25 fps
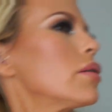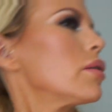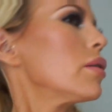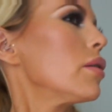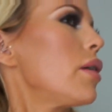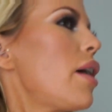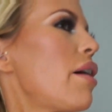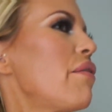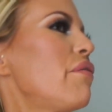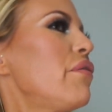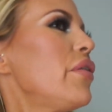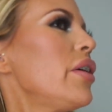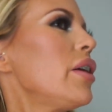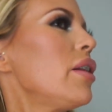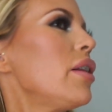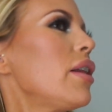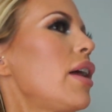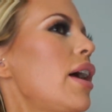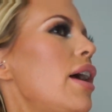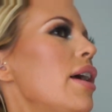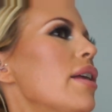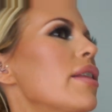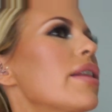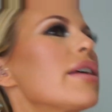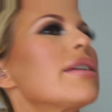I feel
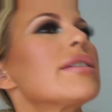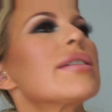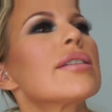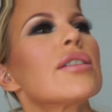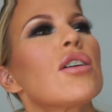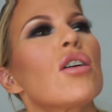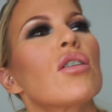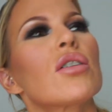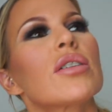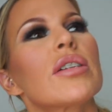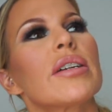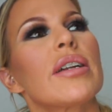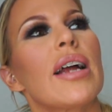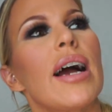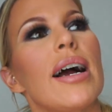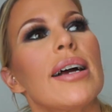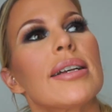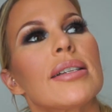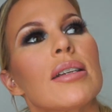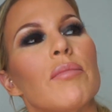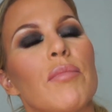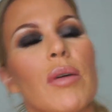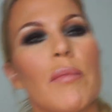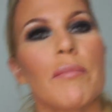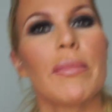like this is
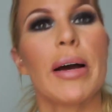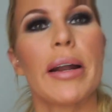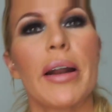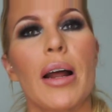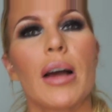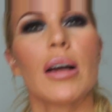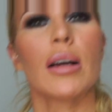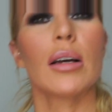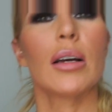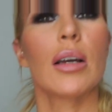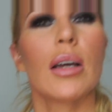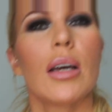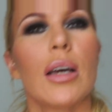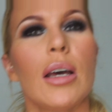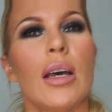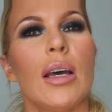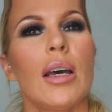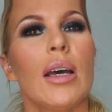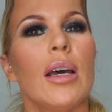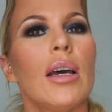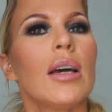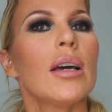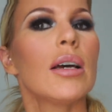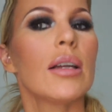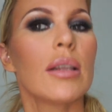oxidised a bit better,
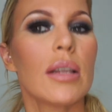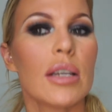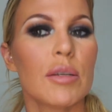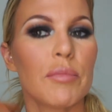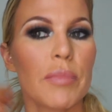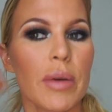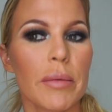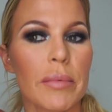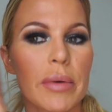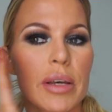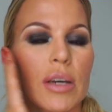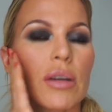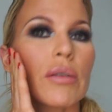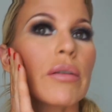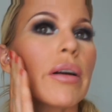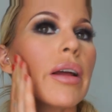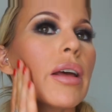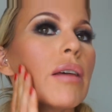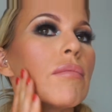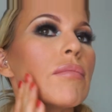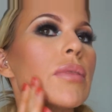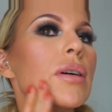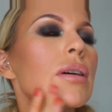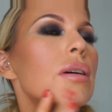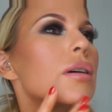this BB
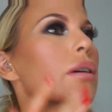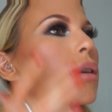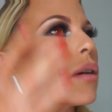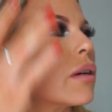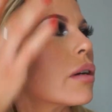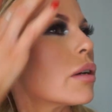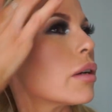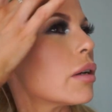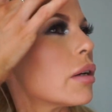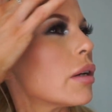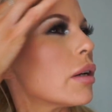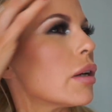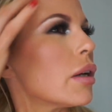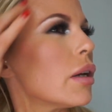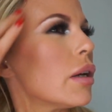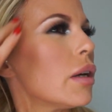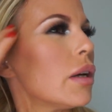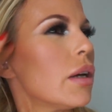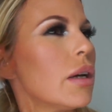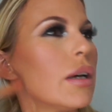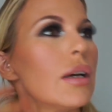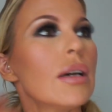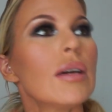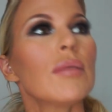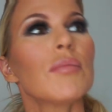cream.
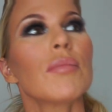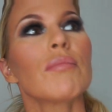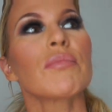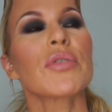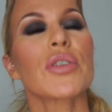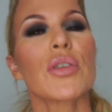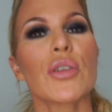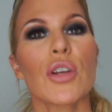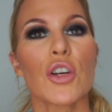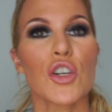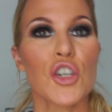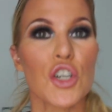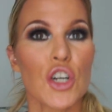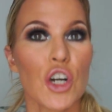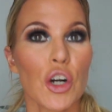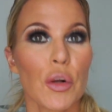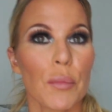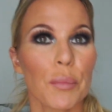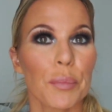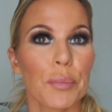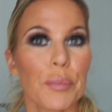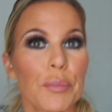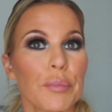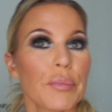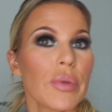I'm still not sure,
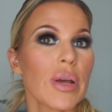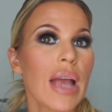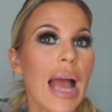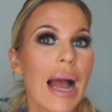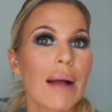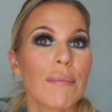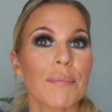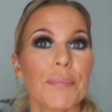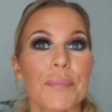but yeah,